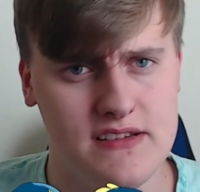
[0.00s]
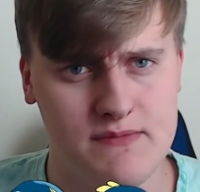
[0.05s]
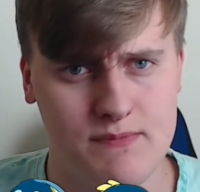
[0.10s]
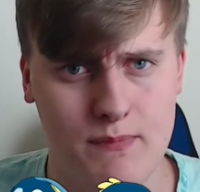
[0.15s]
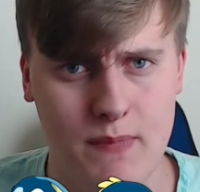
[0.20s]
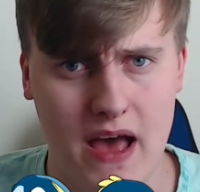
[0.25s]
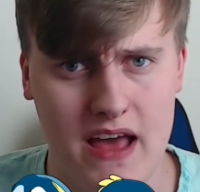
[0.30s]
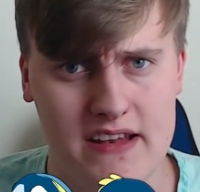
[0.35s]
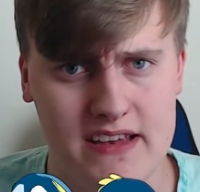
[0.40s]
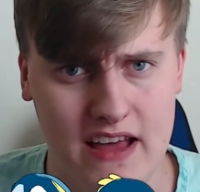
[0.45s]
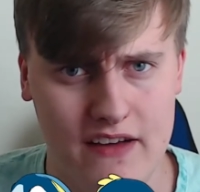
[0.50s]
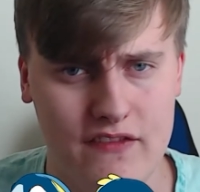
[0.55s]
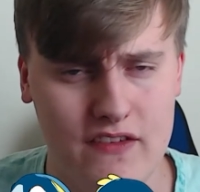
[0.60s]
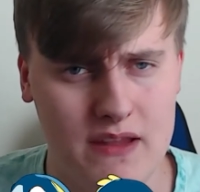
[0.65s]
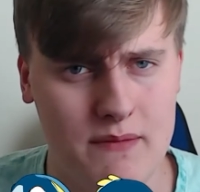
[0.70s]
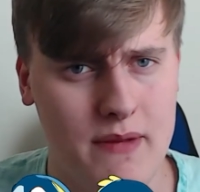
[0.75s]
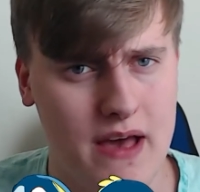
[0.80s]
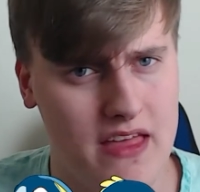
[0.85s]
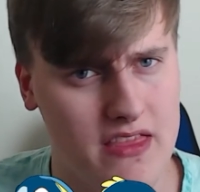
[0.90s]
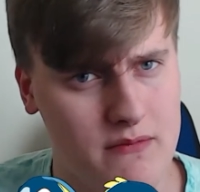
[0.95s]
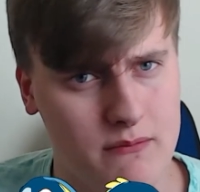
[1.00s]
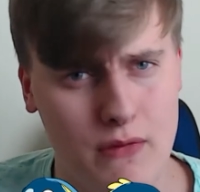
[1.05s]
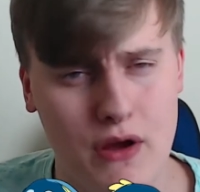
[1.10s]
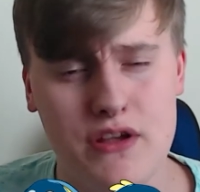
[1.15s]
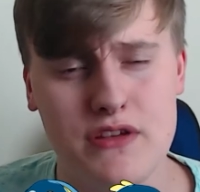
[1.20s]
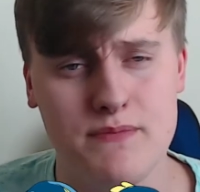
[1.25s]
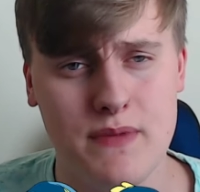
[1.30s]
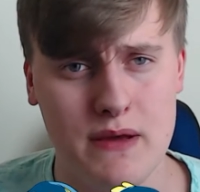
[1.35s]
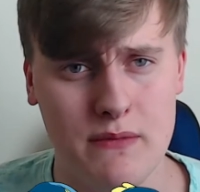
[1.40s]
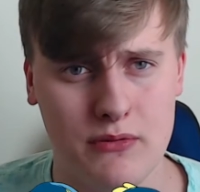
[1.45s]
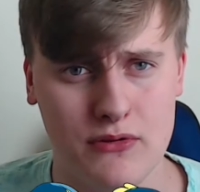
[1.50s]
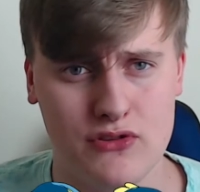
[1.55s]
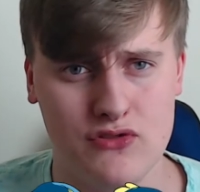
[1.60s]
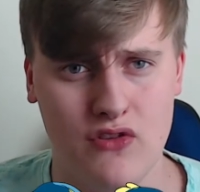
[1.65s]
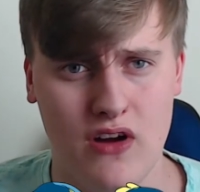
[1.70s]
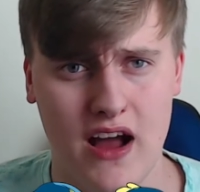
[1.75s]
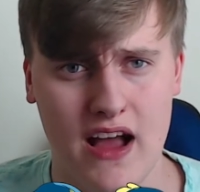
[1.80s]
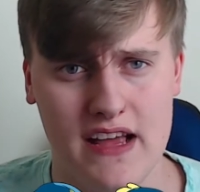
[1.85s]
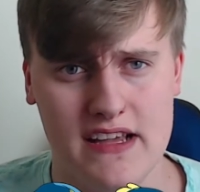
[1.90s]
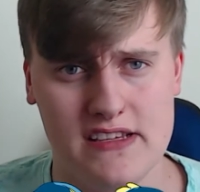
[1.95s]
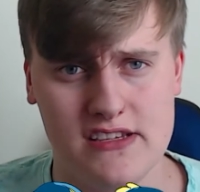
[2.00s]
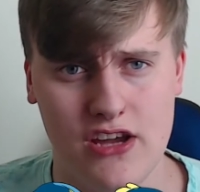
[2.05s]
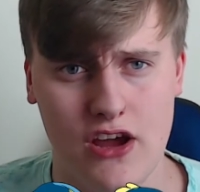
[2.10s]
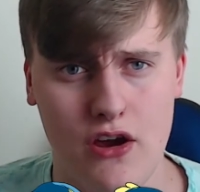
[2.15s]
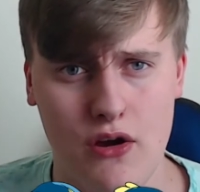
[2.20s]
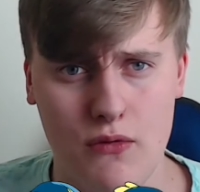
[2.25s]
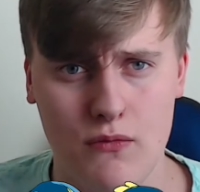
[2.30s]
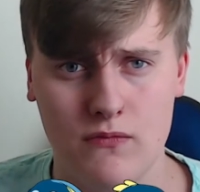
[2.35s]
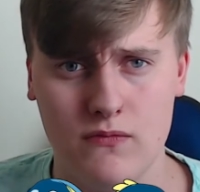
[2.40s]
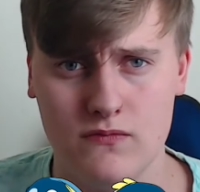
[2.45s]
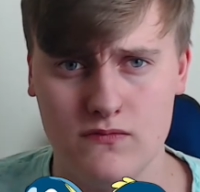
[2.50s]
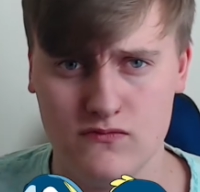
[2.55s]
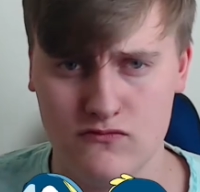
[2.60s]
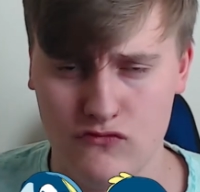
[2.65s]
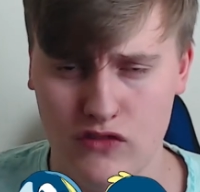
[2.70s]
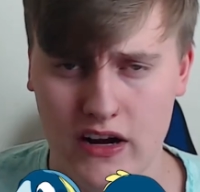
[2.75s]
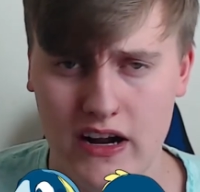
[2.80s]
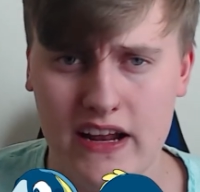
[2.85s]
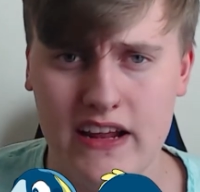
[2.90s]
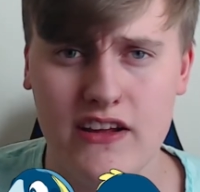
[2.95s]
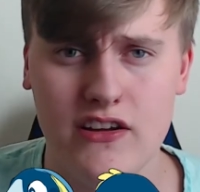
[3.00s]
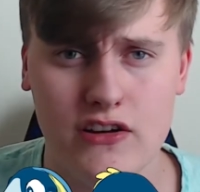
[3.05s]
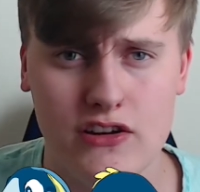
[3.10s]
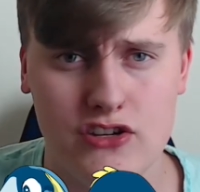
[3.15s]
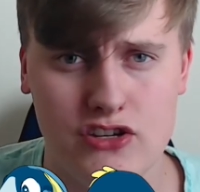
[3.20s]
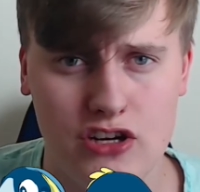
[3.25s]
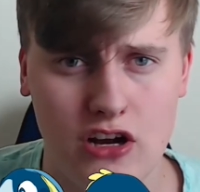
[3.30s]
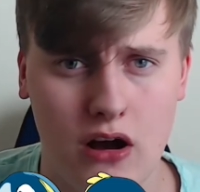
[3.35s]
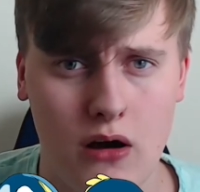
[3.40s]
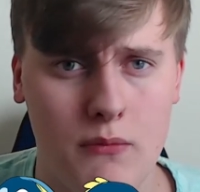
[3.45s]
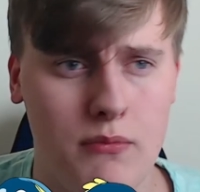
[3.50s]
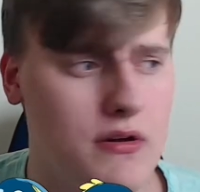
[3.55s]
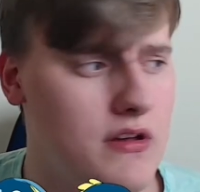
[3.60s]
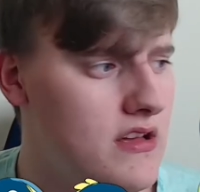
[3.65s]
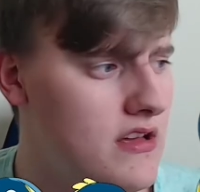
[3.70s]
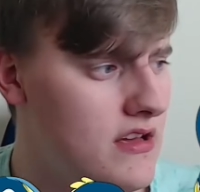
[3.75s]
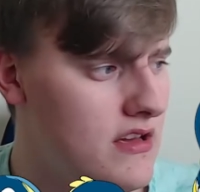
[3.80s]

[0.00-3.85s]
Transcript: Definitely better than most people try. So, really good job.